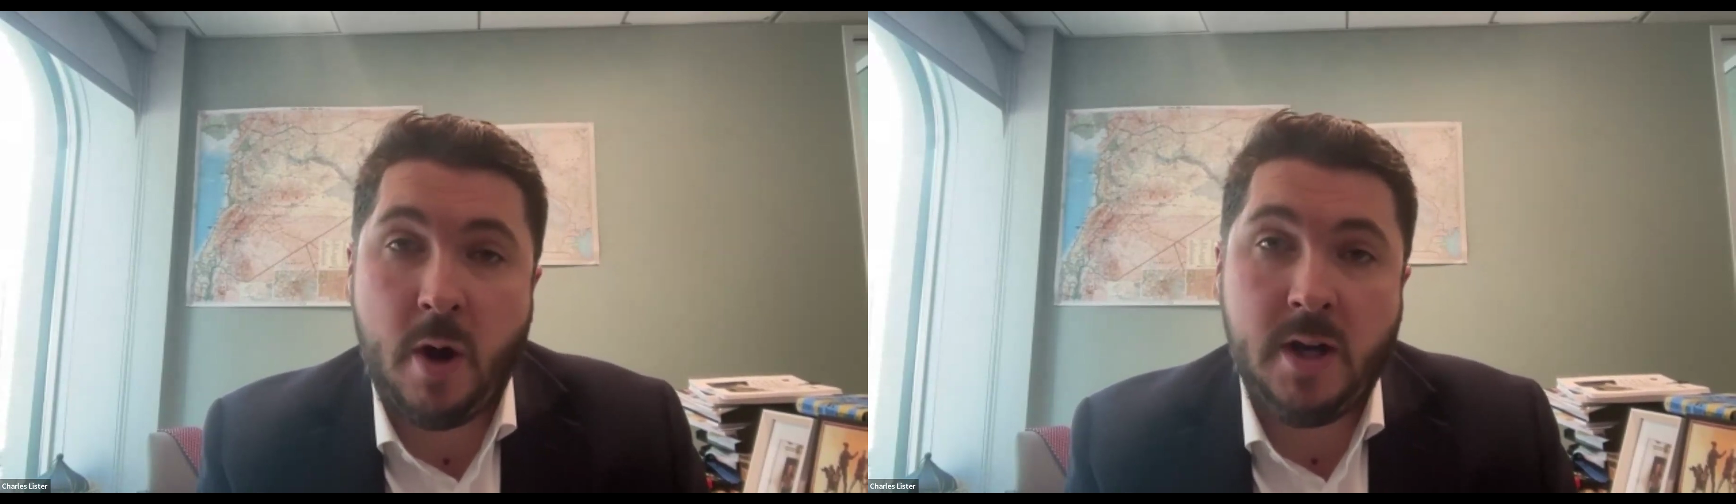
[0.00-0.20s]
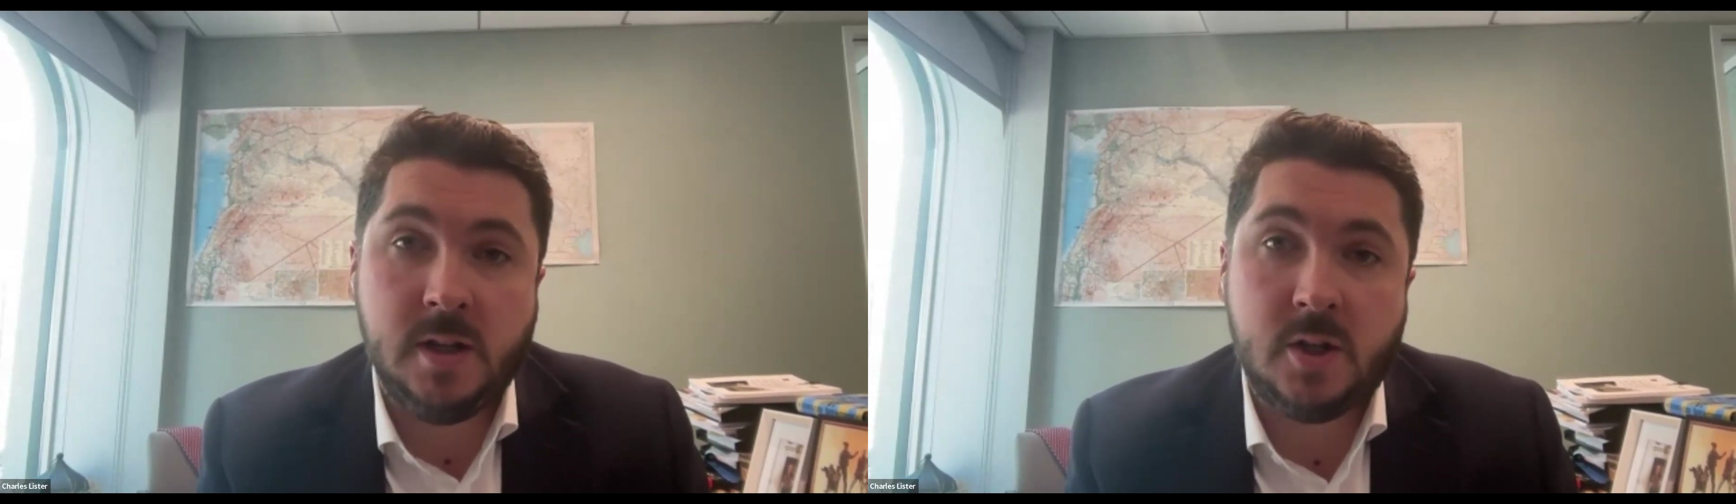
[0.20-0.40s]

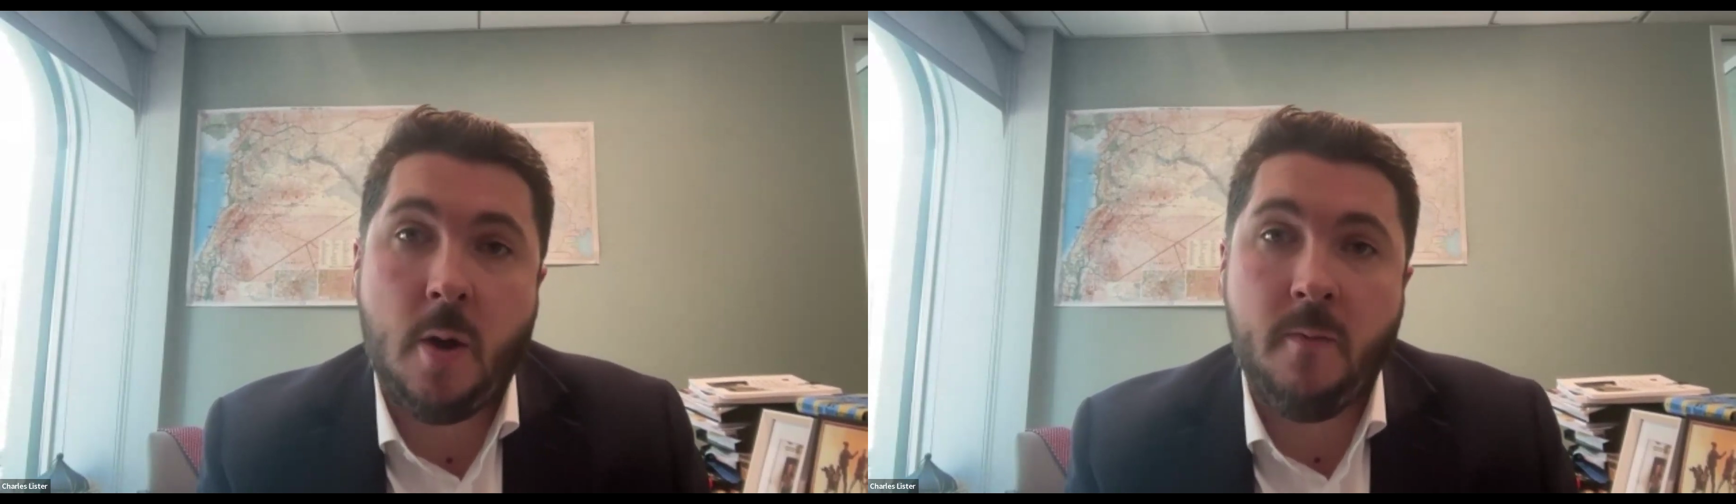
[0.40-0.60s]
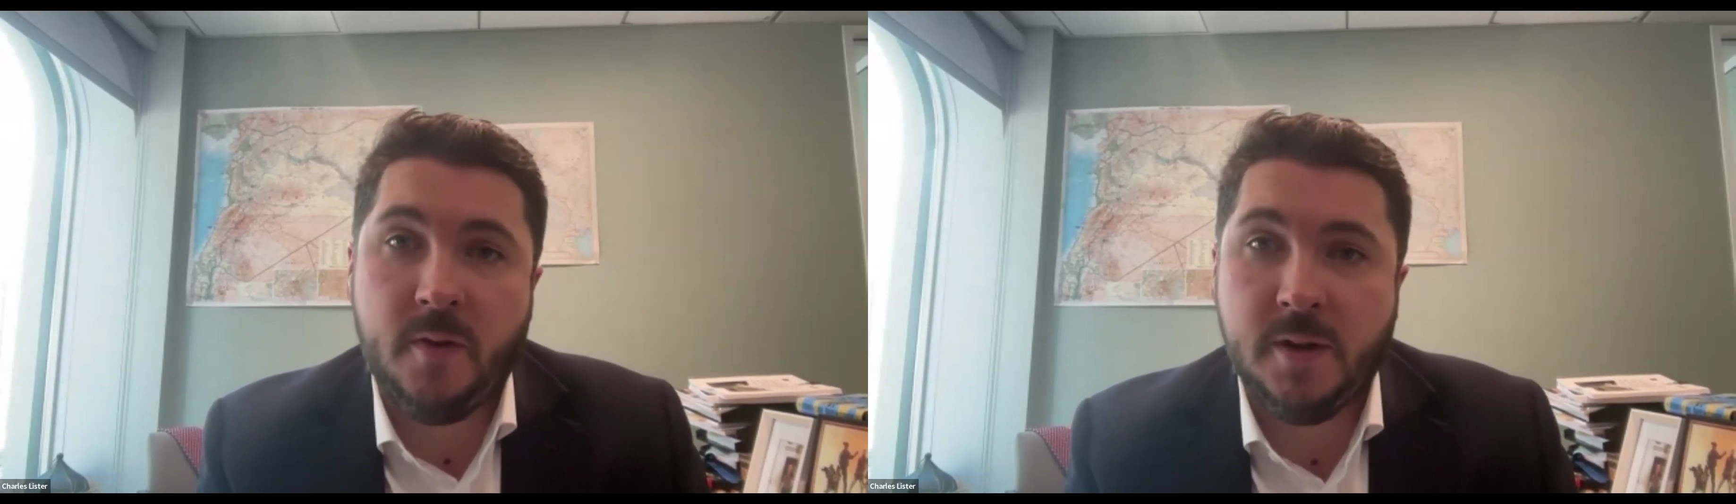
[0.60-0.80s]

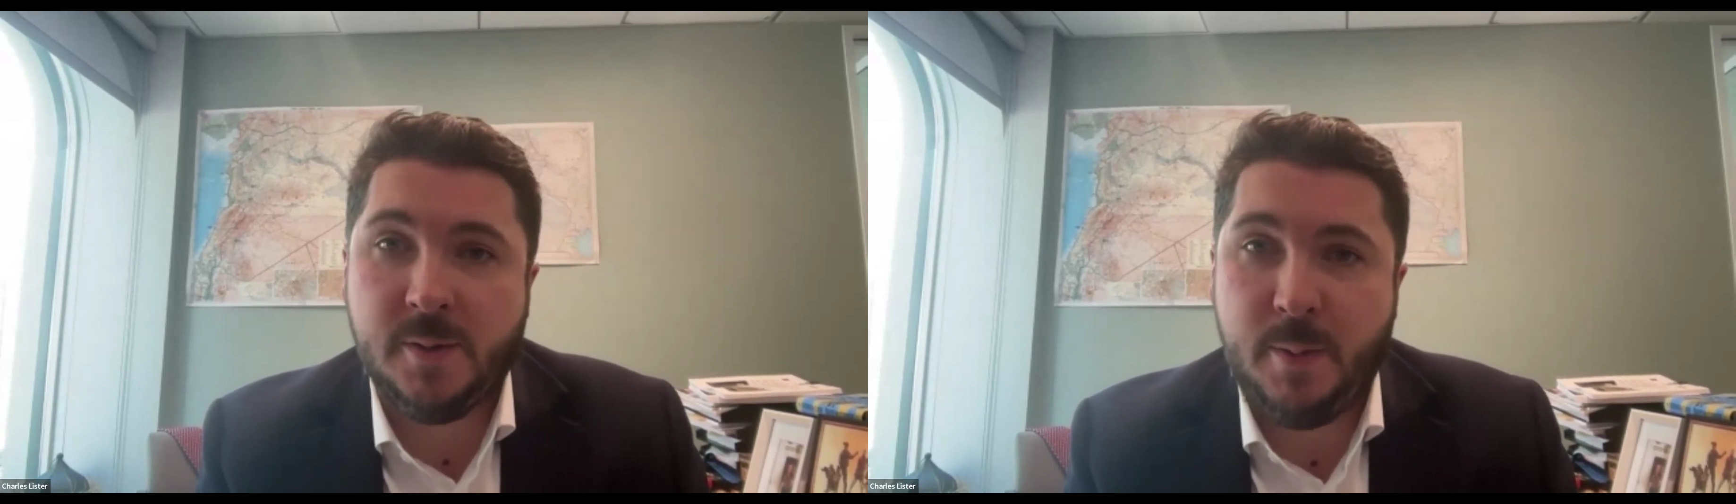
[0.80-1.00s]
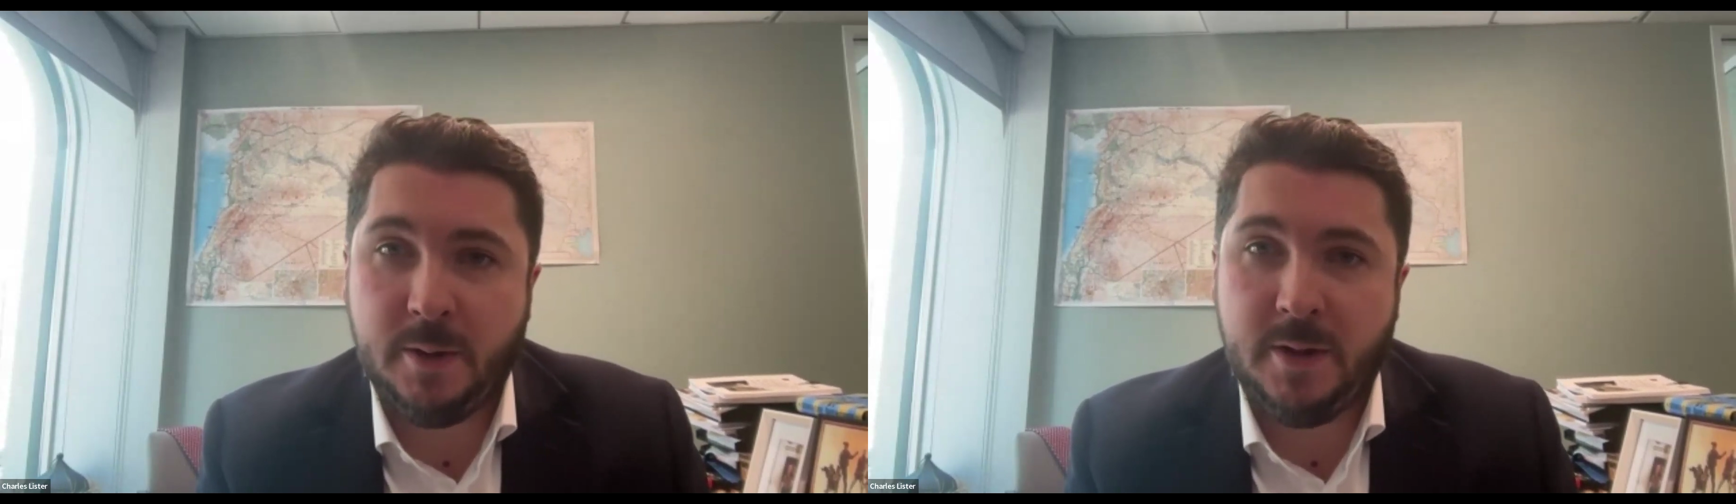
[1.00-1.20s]
greatest
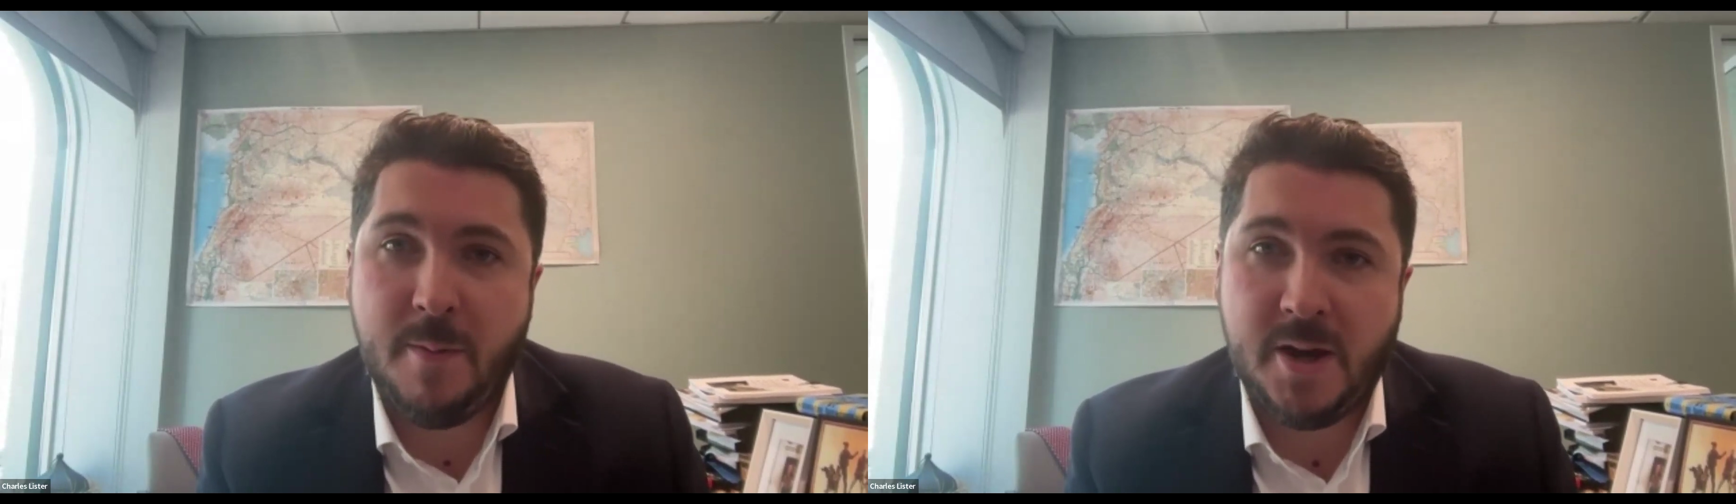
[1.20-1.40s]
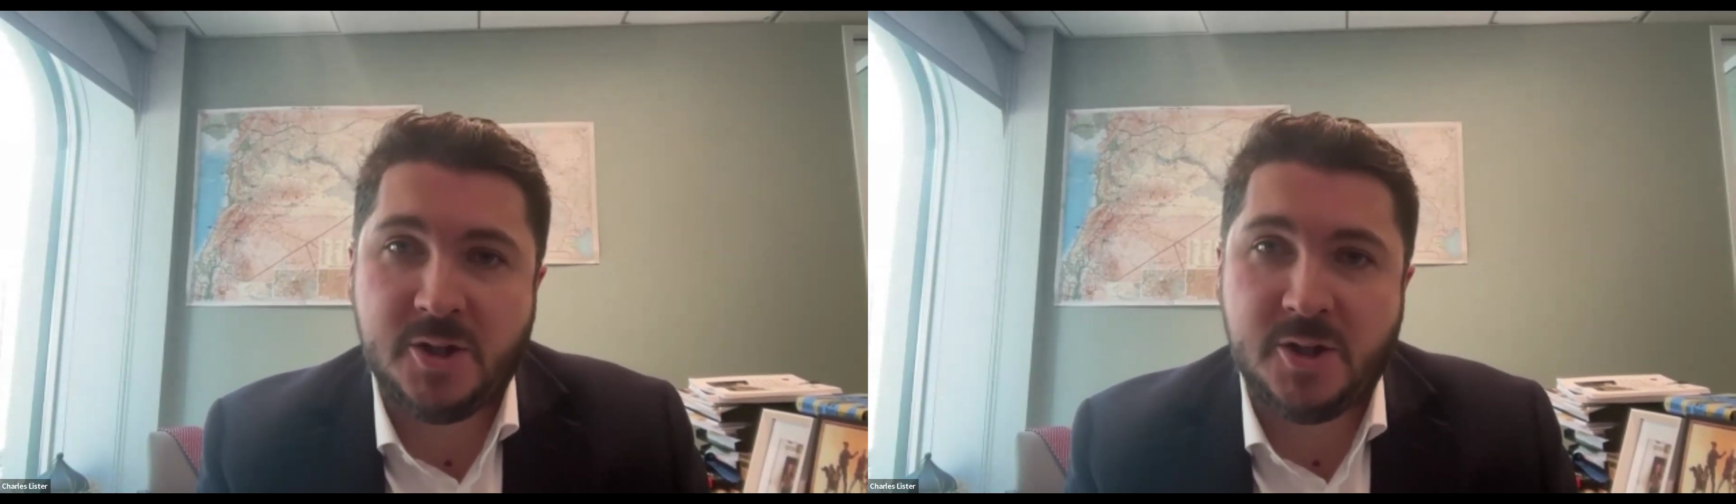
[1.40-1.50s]
confidence building